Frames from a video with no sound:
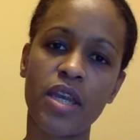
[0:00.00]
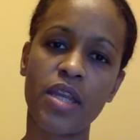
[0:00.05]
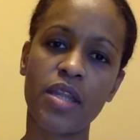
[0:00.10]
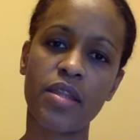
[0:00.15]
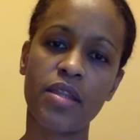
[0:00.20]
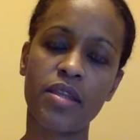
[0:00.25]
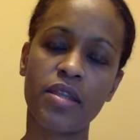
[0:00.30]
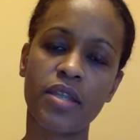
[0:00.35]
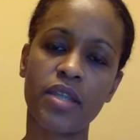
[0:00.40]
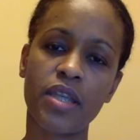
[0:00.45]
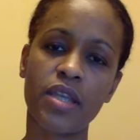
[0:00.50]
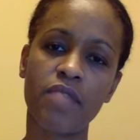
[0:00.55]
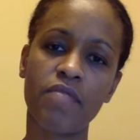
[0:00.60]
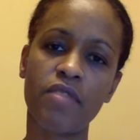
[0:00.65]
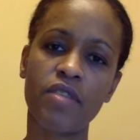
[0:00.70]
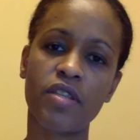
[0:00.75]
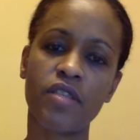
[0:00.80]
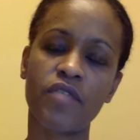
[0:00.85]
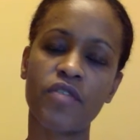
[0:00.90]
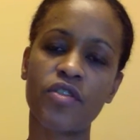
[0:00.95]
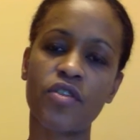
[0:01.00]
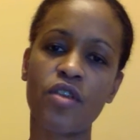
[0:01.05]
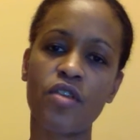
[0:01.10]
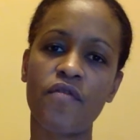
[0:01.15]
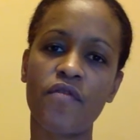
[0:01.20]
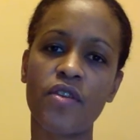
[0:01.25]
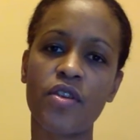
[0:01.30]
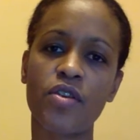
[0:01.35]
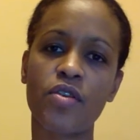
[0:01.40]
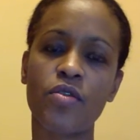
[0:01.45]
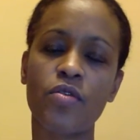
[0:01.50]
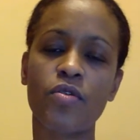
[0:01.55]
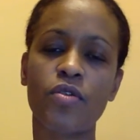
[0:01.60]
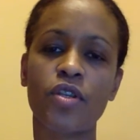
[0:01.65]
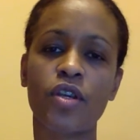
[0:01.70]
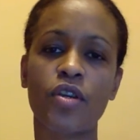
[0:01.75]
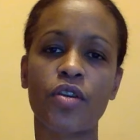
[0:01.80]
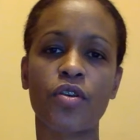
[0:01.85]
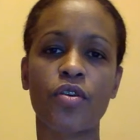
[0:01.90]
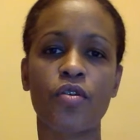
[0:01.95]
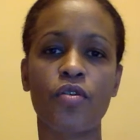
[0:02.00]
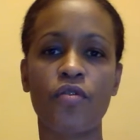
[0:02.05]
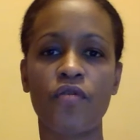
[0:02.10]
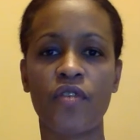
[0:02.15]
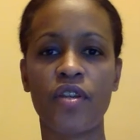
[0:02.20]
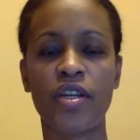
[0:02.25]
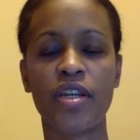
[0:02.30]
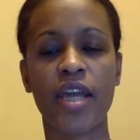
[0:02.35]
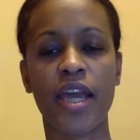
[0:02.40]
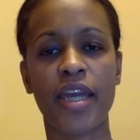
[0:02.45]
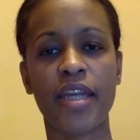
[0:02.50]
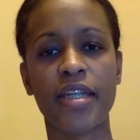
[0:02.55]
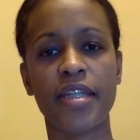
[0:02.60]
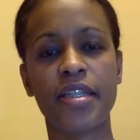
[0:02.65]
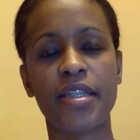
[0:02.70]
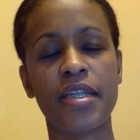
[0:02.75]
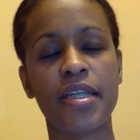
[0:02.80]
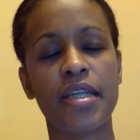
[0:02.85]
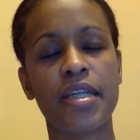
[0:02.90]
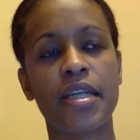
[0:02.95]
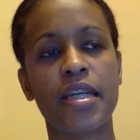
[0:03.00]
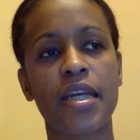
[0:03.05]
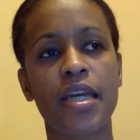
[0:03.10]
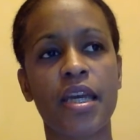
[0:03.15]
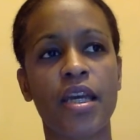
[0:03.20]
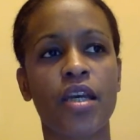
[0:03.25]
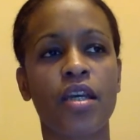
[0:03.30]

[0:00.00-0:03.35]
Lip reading: in the series of short videos on COVID-19.